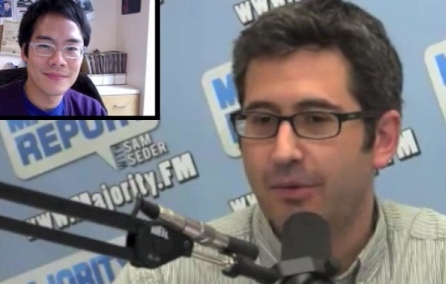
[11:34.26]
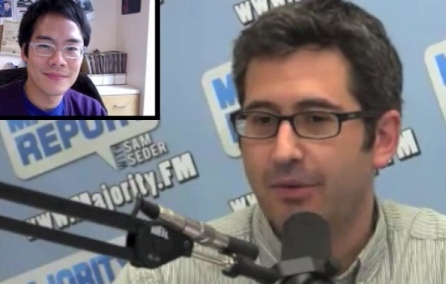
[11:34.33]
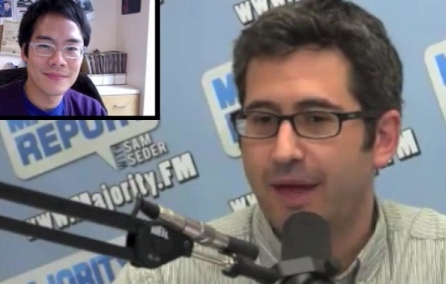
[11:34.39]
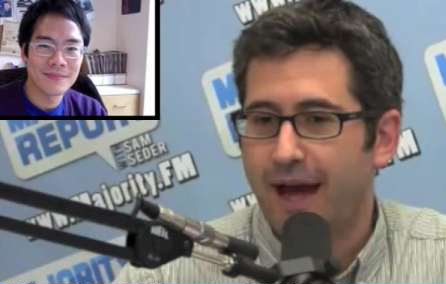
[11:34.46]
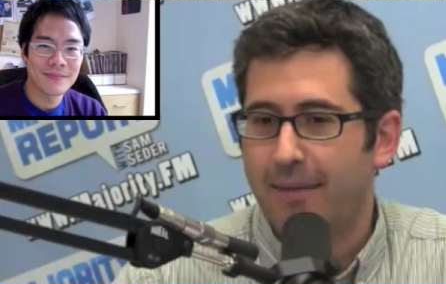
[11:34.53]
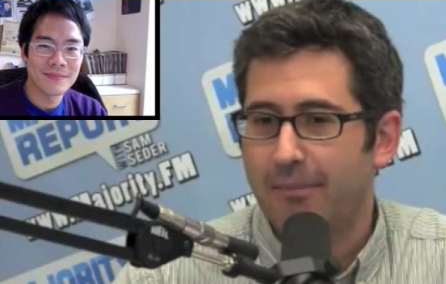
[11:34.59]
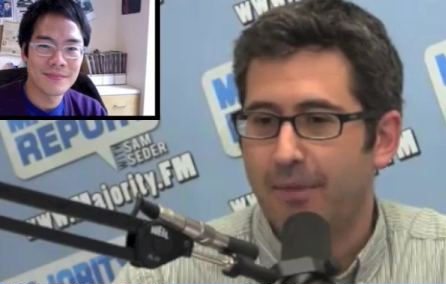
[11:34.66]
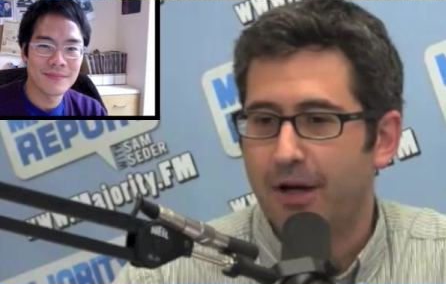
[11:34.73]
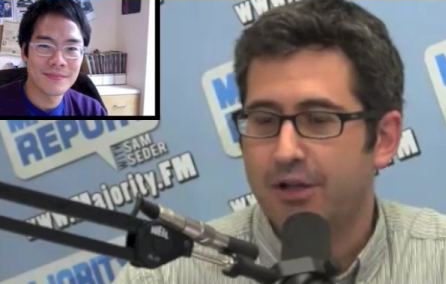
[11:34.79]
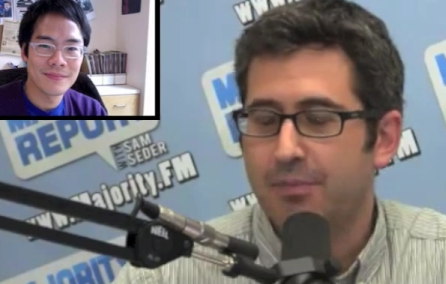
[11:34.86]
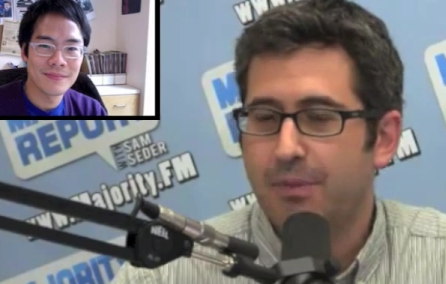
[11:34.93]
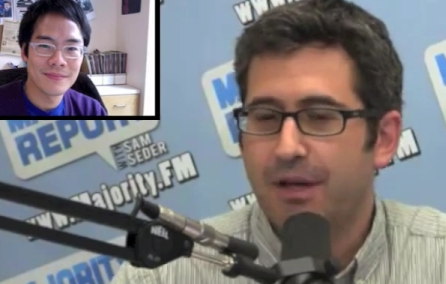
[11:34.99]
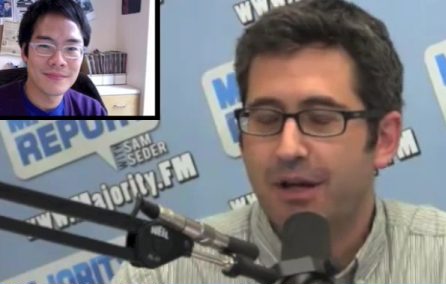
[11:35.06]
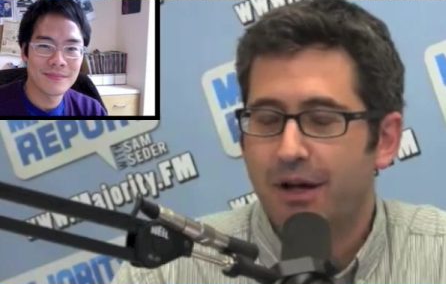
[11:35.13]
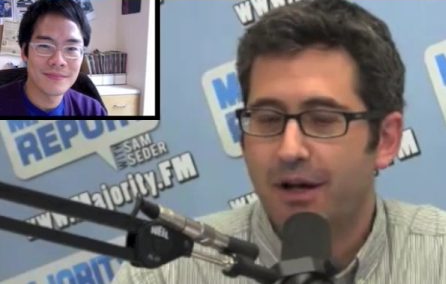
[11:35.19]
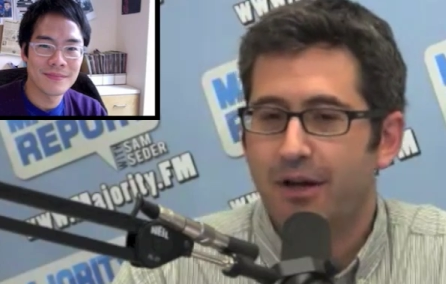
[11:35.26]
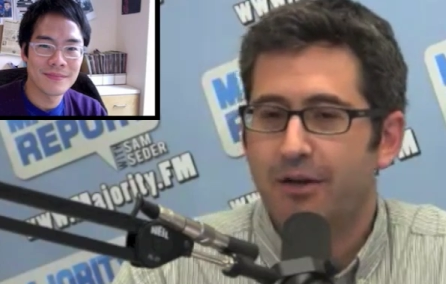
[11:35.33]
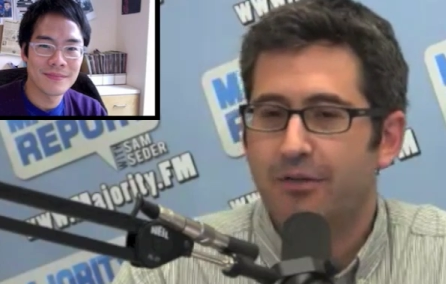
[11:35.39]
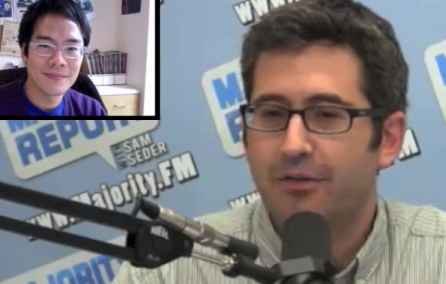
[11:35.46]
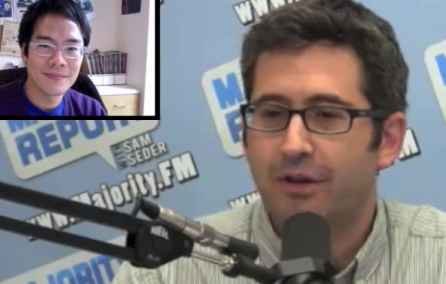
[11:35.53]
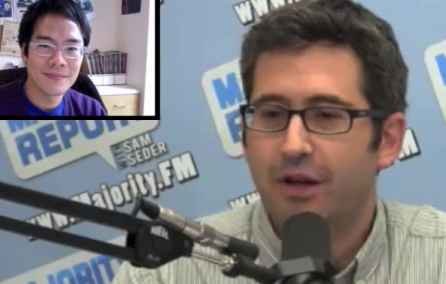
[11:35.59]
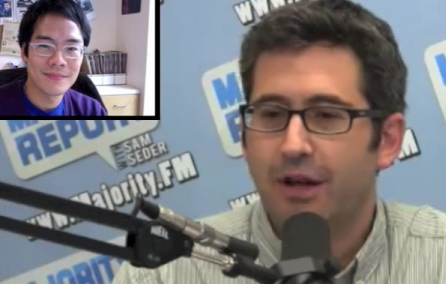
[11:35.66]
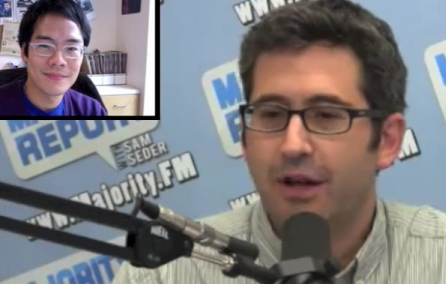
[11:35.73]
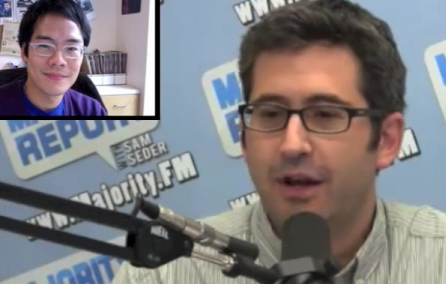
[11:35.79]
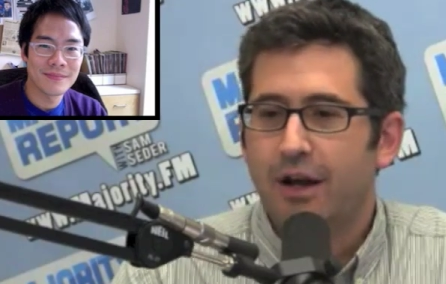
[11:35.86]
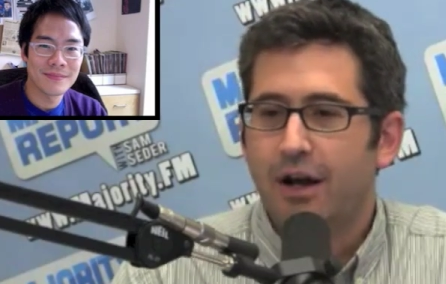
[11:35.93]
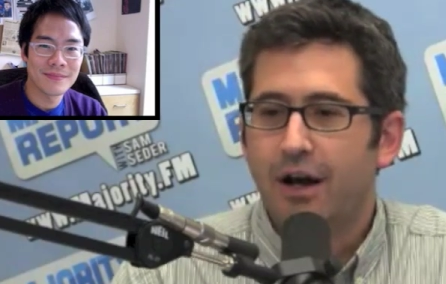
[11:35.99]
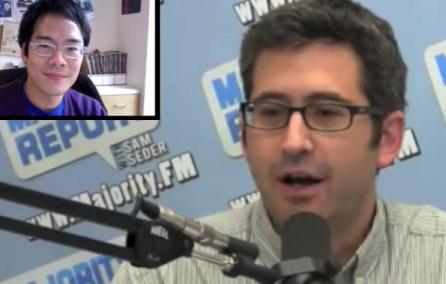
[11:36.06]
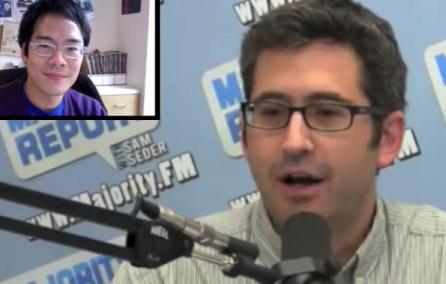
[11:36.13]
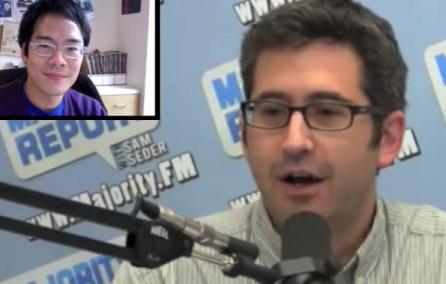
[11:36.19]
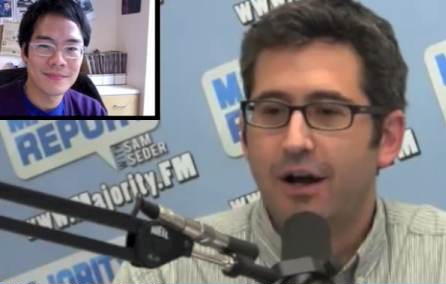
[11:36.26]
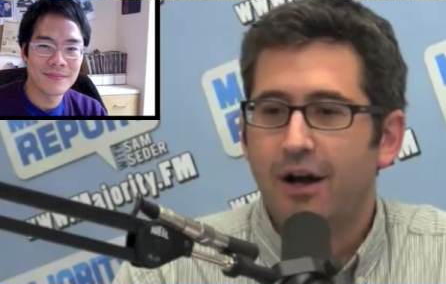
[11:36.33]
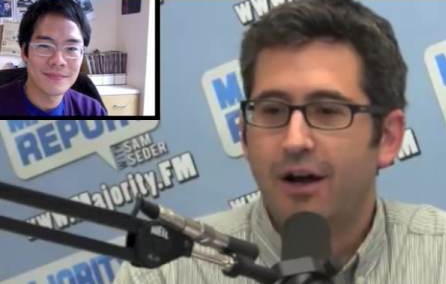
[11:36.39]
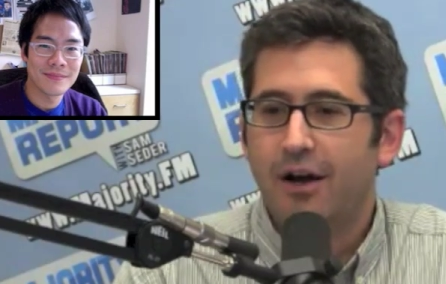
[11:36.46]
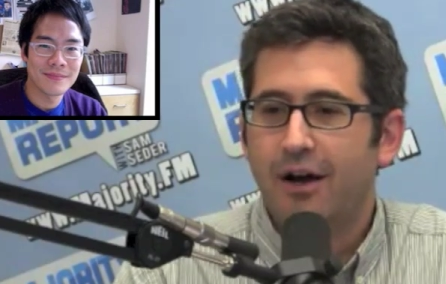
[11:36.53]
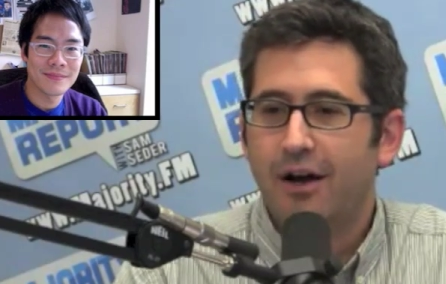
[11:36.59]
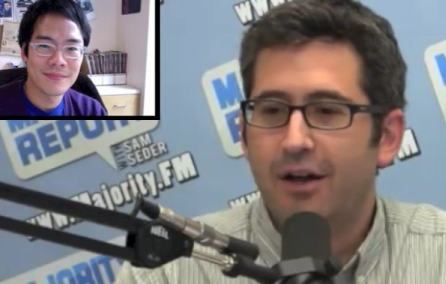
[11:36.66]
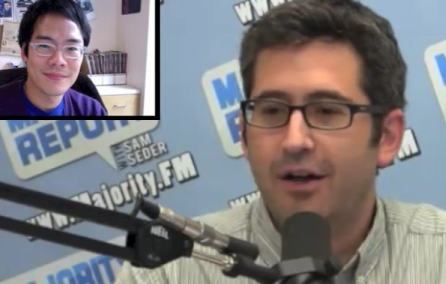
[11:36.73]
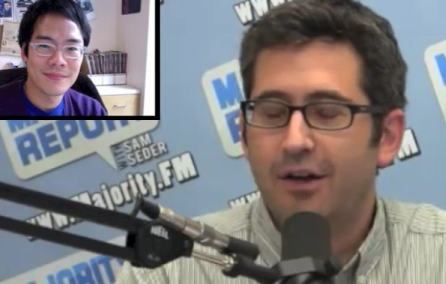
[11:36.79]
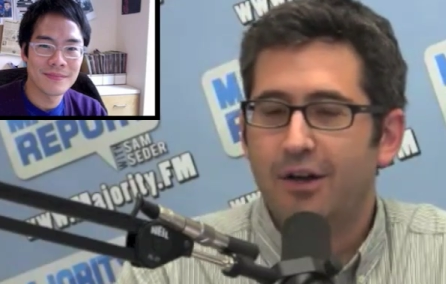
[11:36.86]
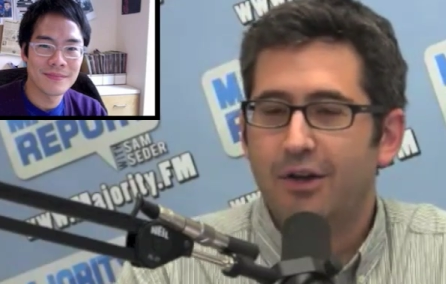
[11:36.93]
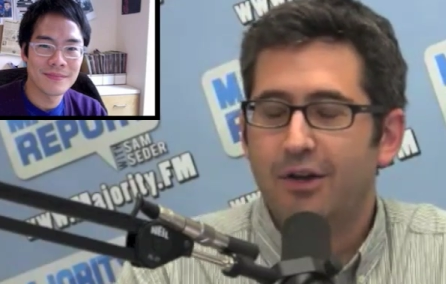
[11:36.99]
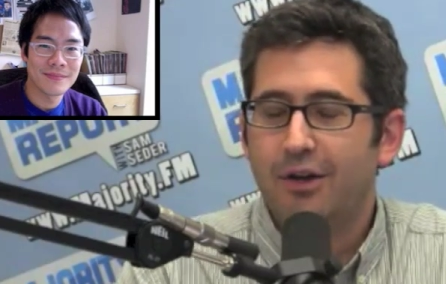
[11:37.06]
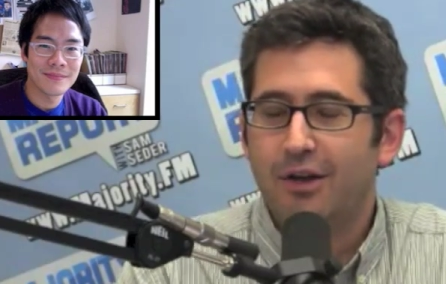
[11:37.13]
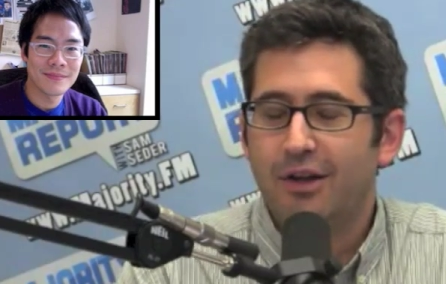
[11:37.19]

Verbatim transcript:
Speaker 1: that much because uh, you,